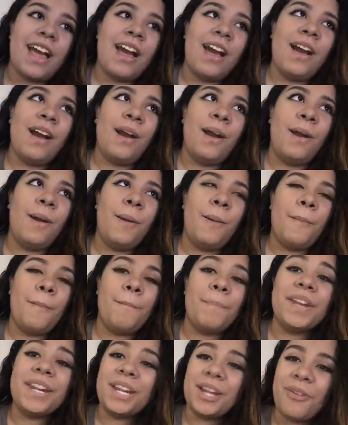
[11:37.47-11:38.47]

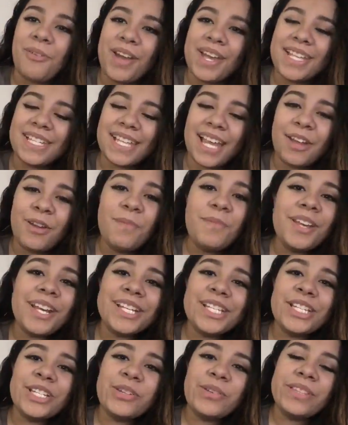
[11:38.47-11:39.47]
But anyways, I hope you
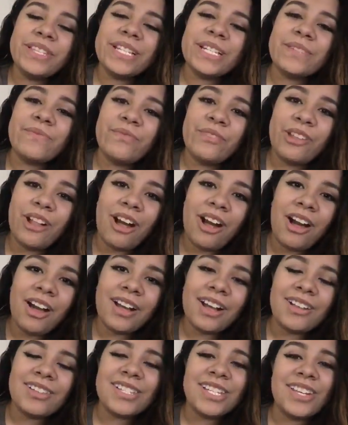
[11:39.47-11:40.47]
guys enjoyed this
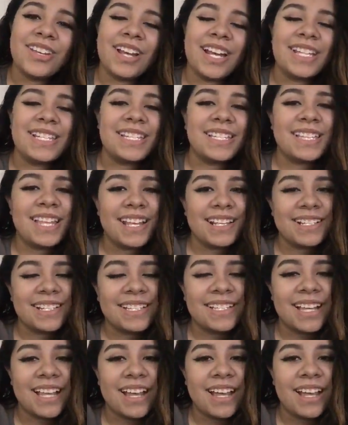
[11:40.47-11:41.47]
vlog. I'll see you guys
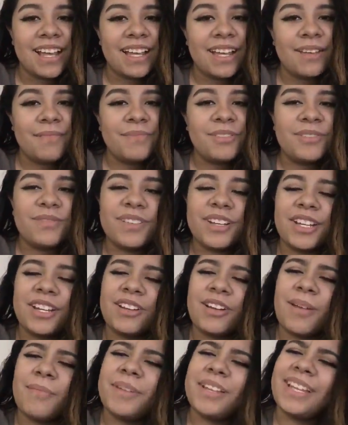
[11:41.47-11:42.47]
next time. Don't forget
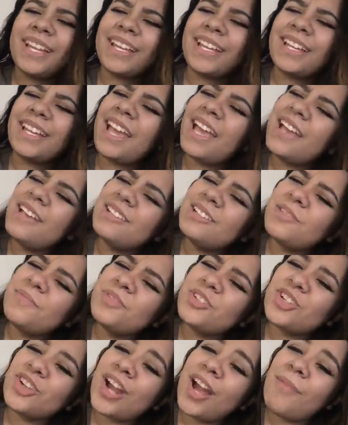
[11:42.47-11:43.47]
to comment, like, and
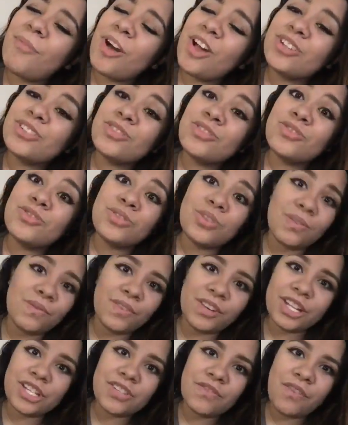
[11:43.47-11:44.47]
subscribe. Also, don't
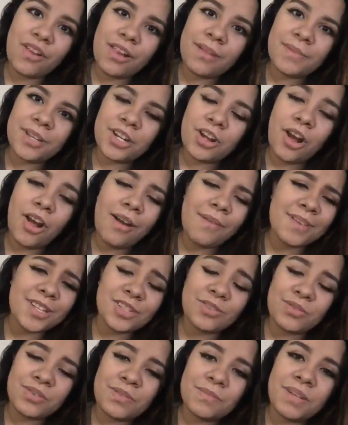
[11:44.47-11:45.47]
forget to follow me on all my
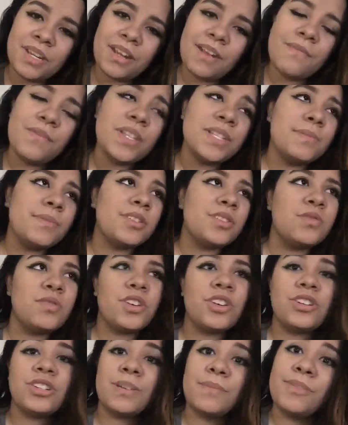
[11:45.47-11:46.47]
social media, Facebook,
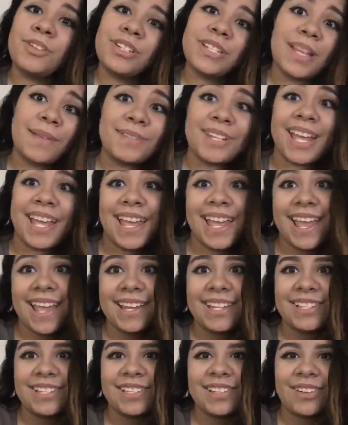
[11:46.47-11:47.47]
Twitter, Tumblr, Snapchat,
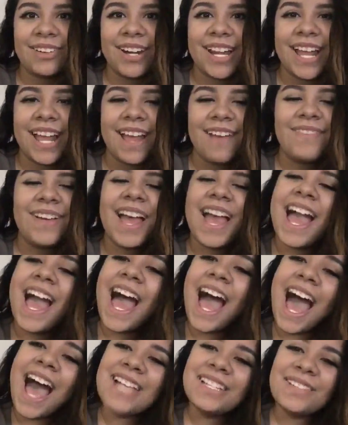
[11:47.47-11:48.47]
and Instagram
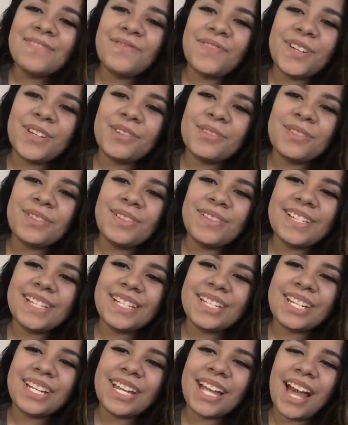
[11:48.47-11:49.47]
as Official Susie
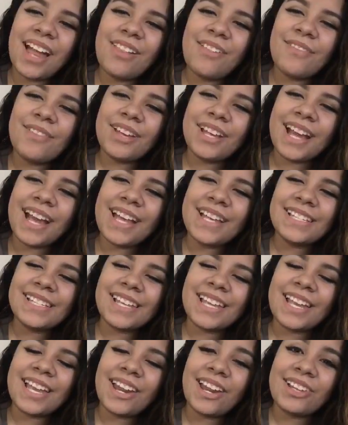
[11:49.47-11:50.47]
G. I love you guys,
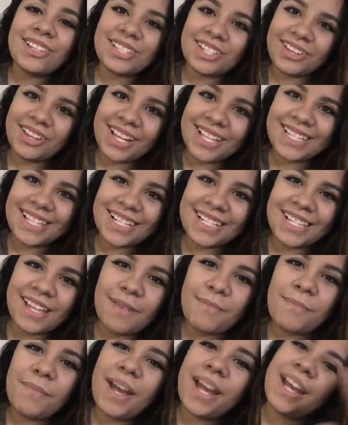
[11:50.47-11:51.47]
and I'll see you guys next
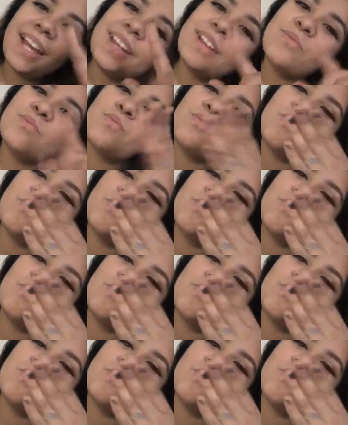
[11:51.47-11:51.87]
time. Bye.